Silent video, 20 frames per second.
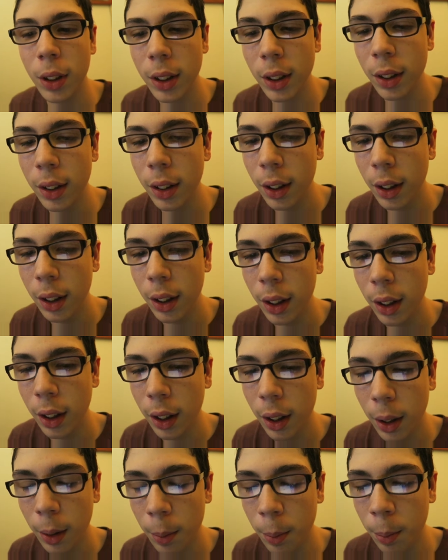reason
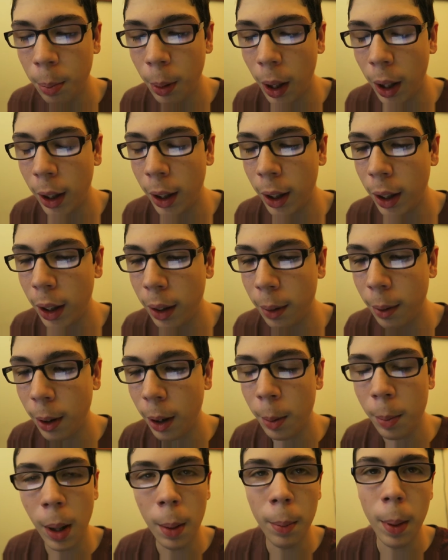by
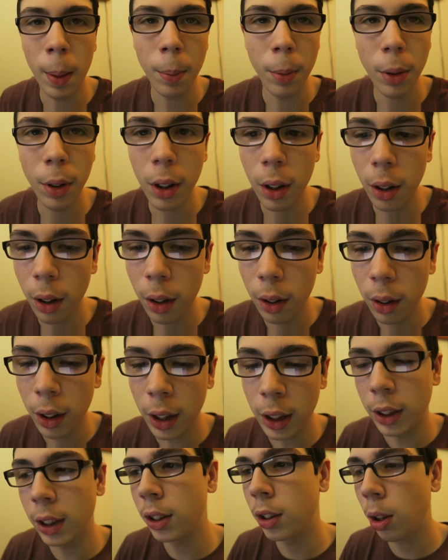on my memory card
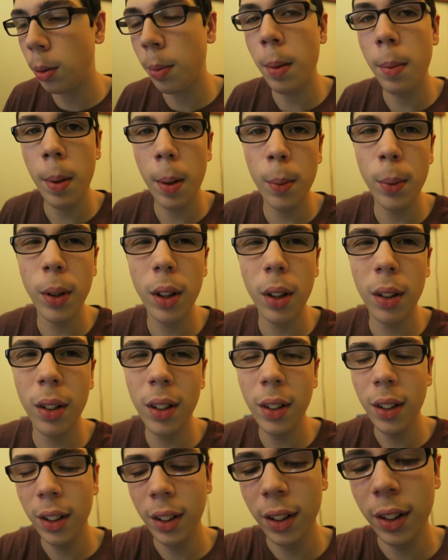because it's on my memory
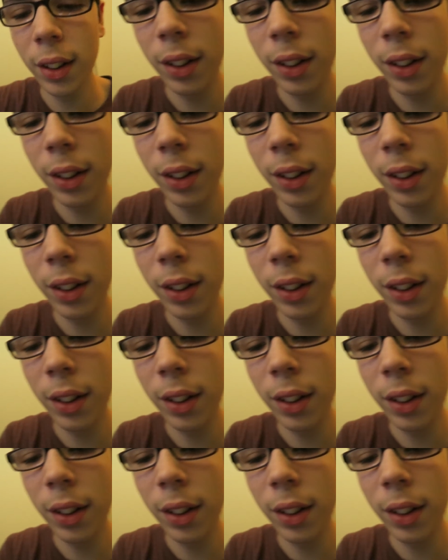card.